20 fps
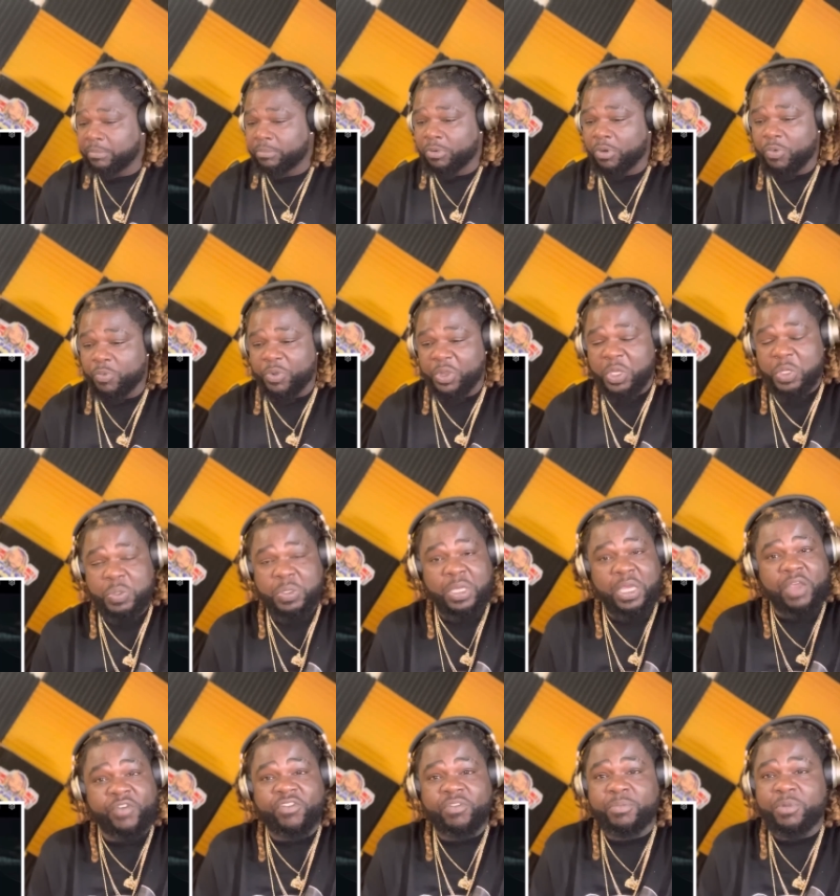bro, when you
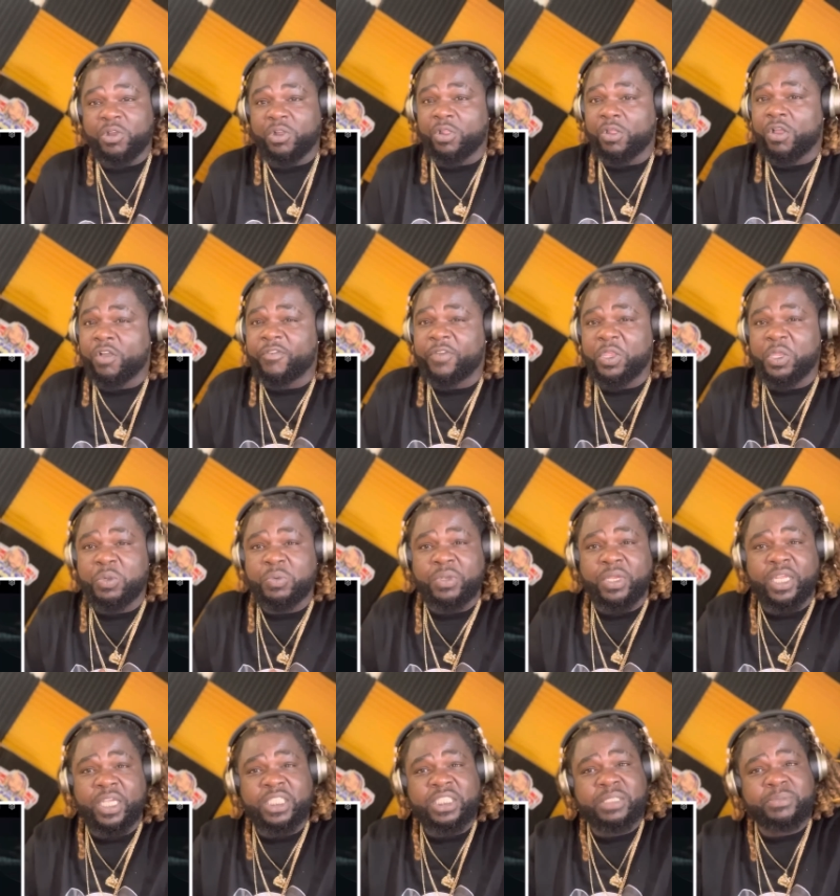cut from a coffee, you
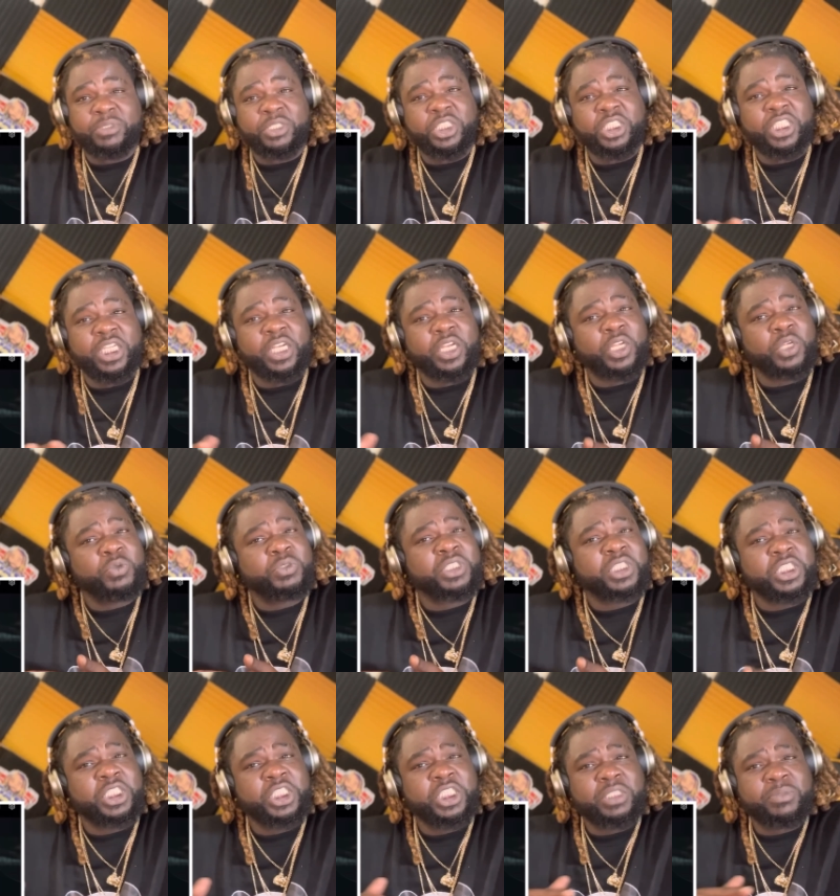did some shit and you
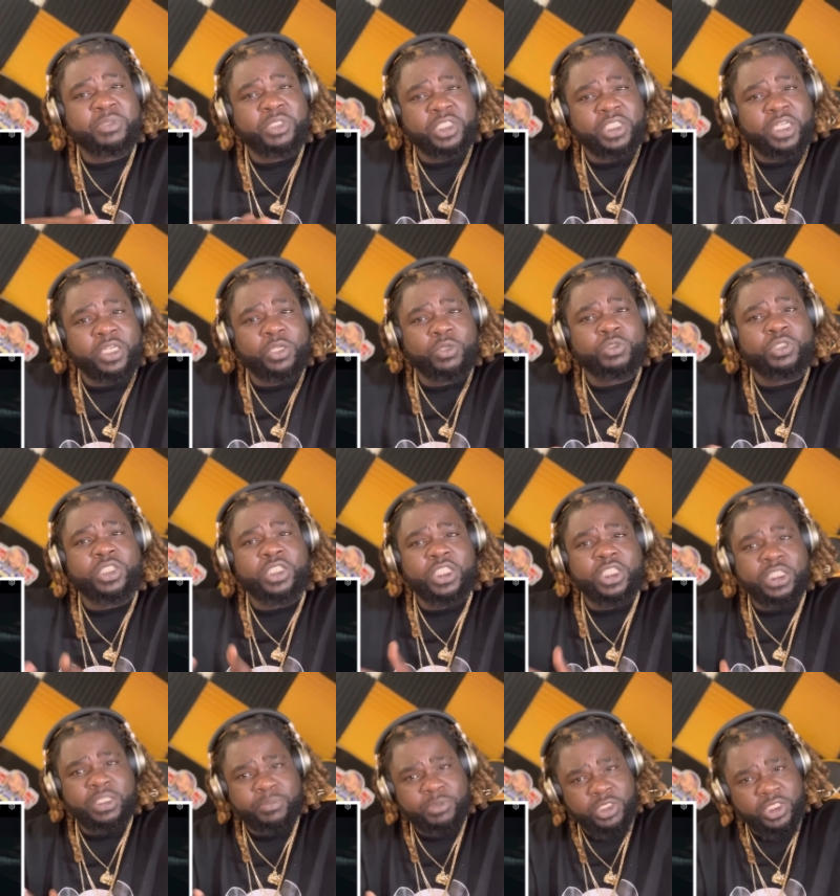seen some shit and you seen
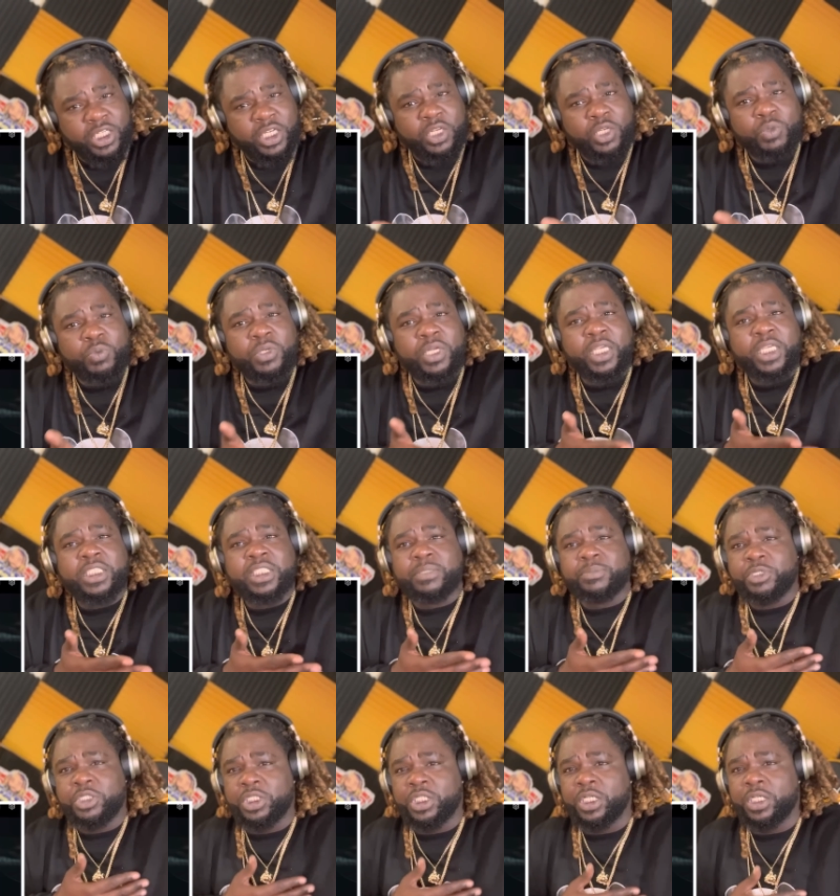some shit and you did some
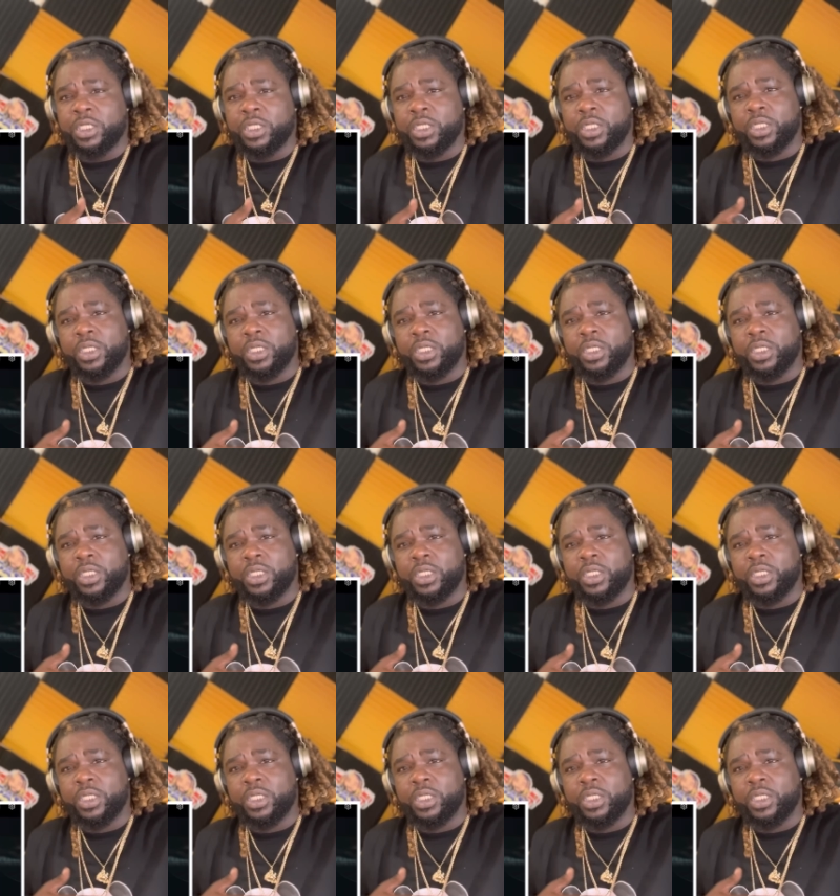shit,